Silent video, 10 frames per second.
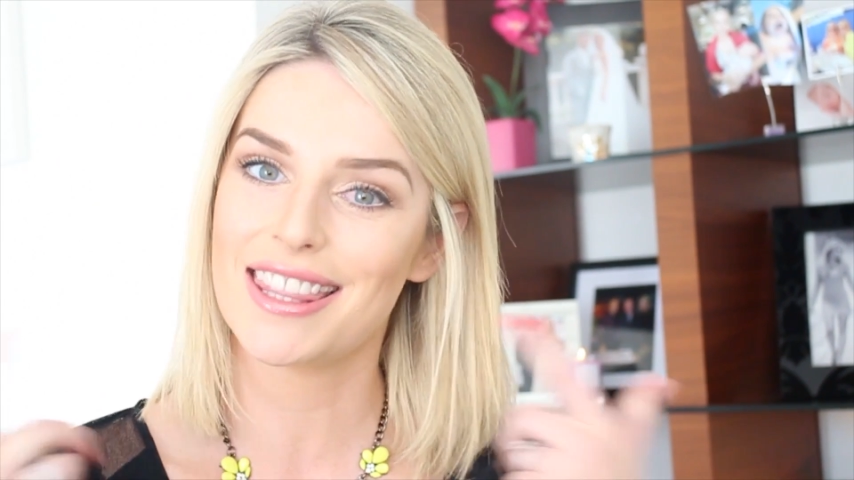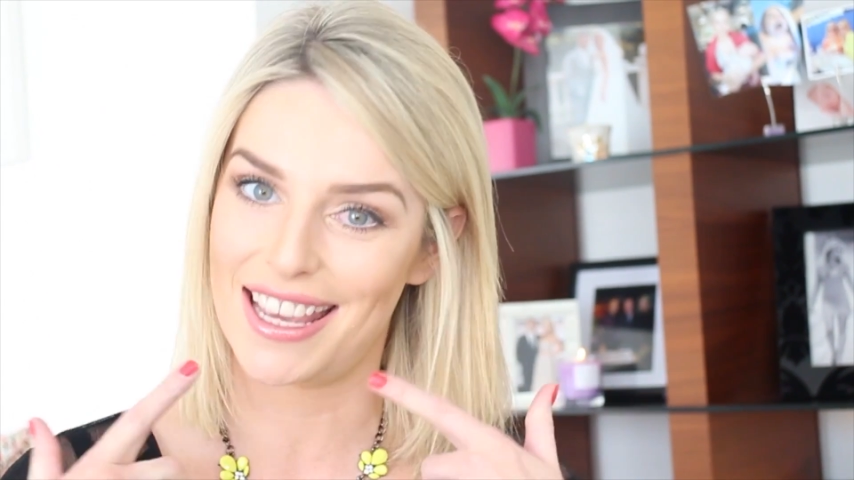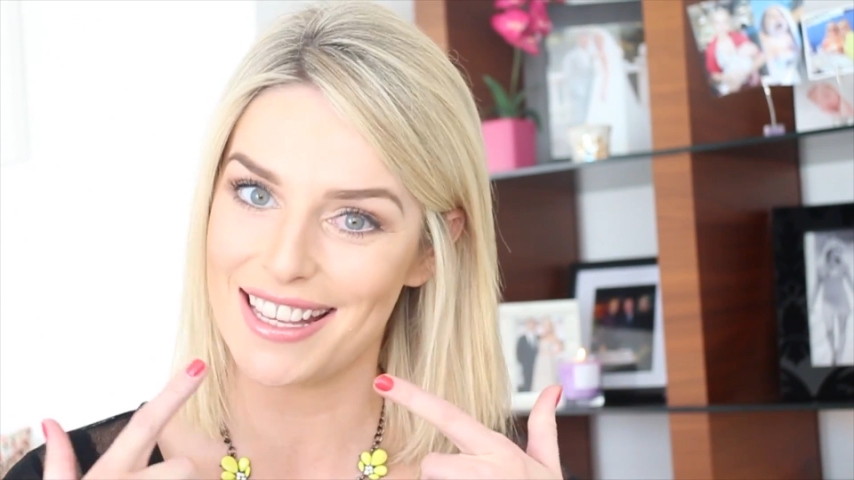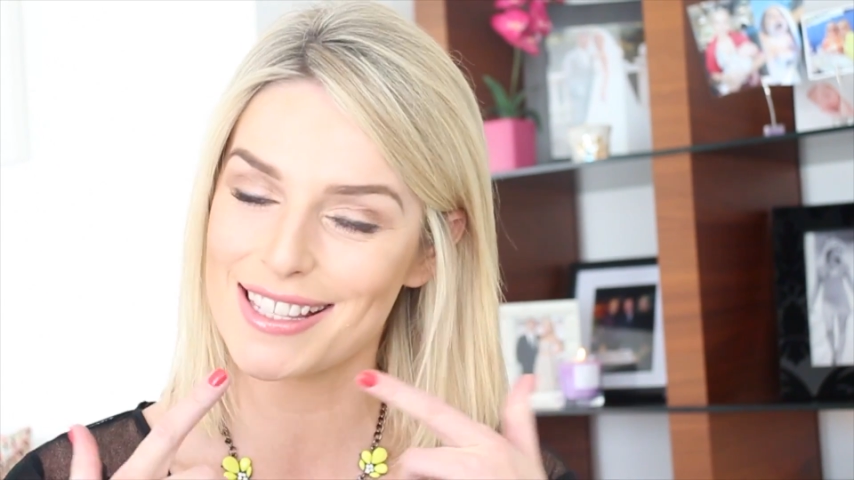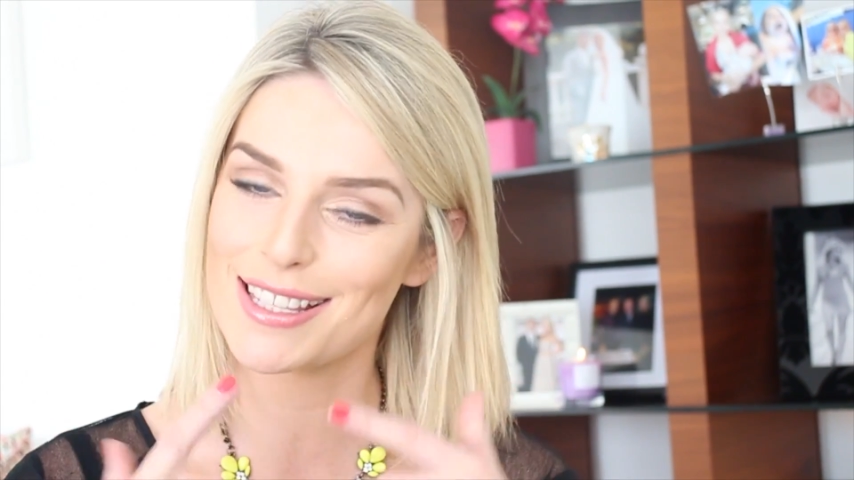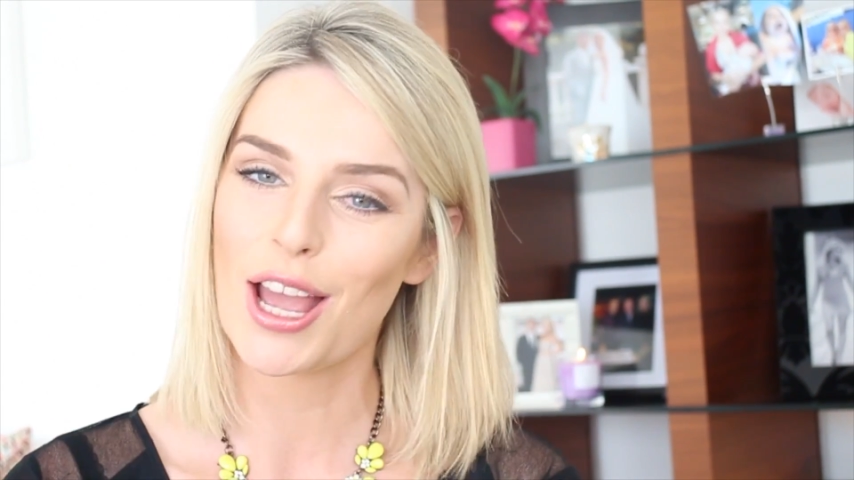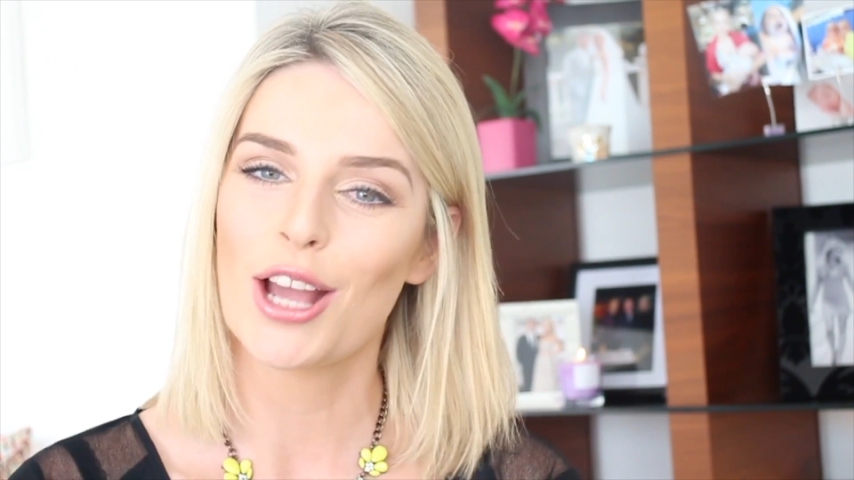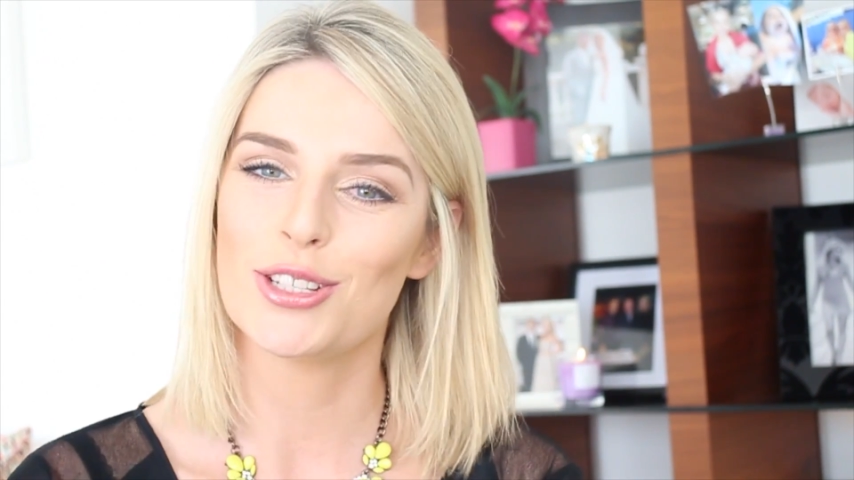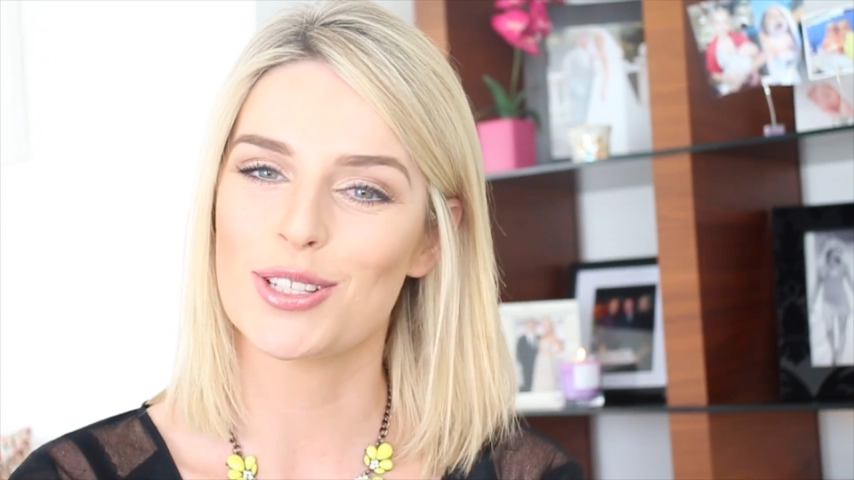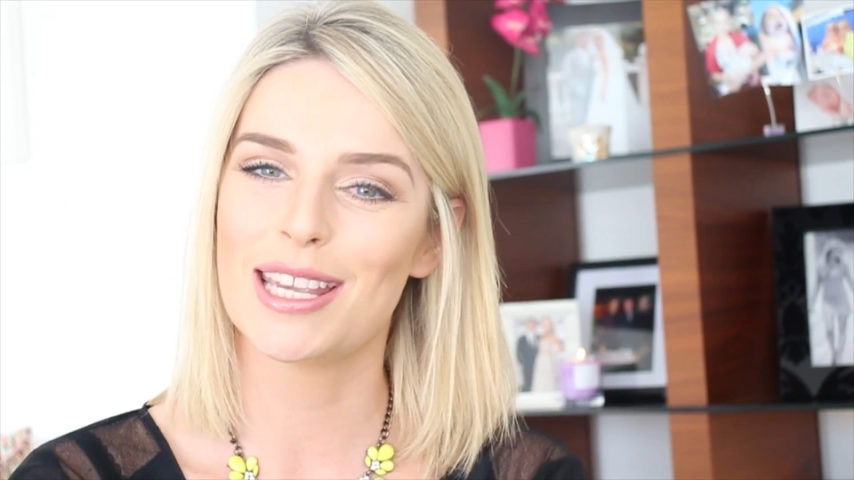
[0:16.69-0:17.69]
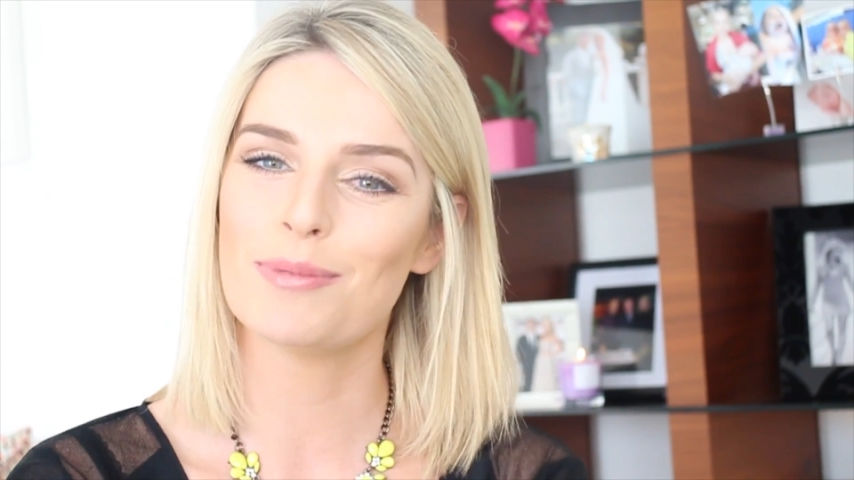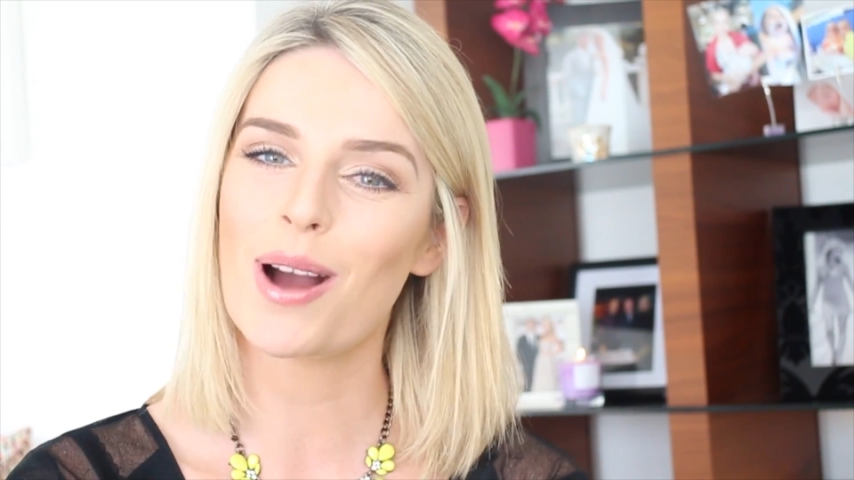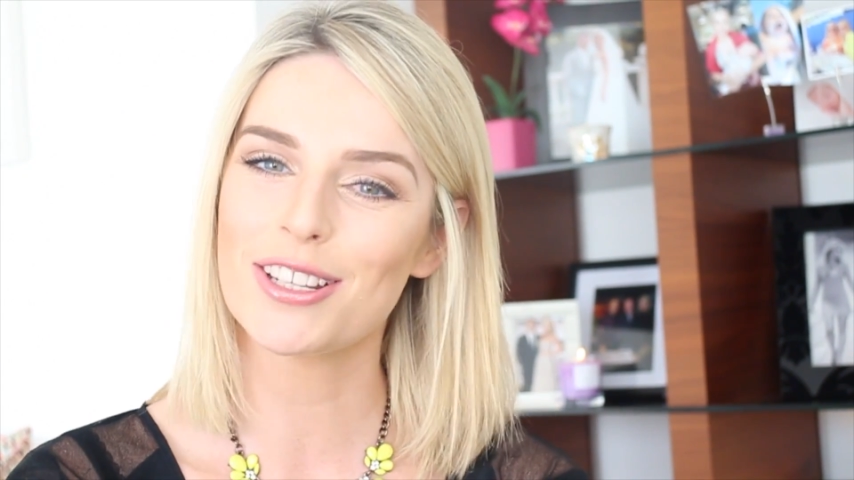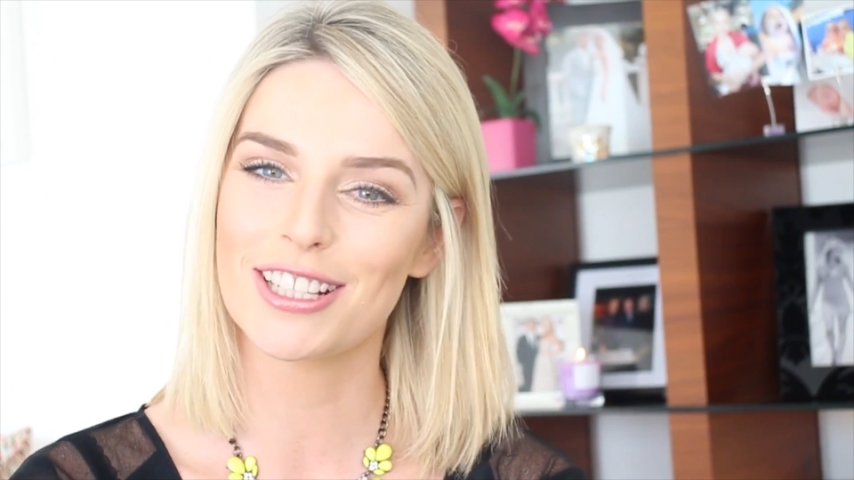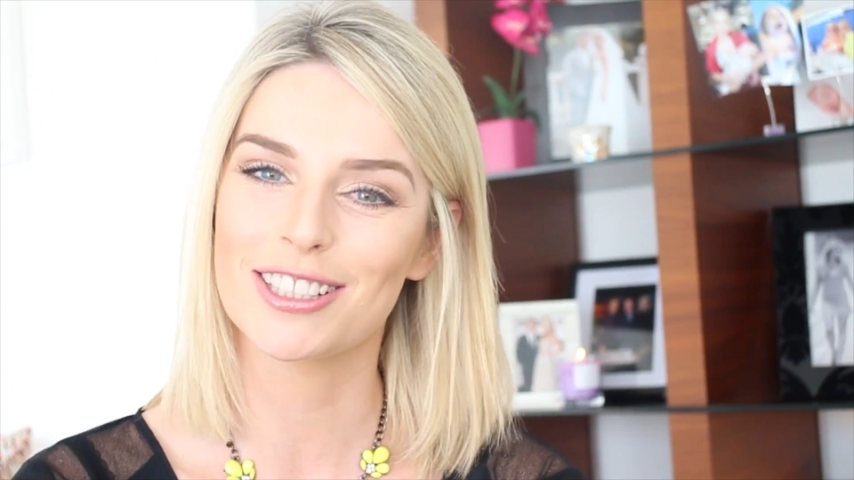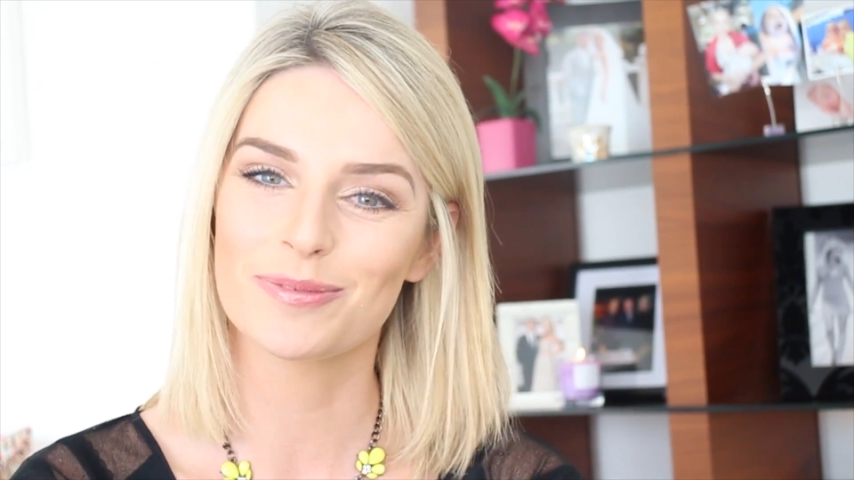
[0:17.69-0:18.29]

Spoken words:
this, just keep watching.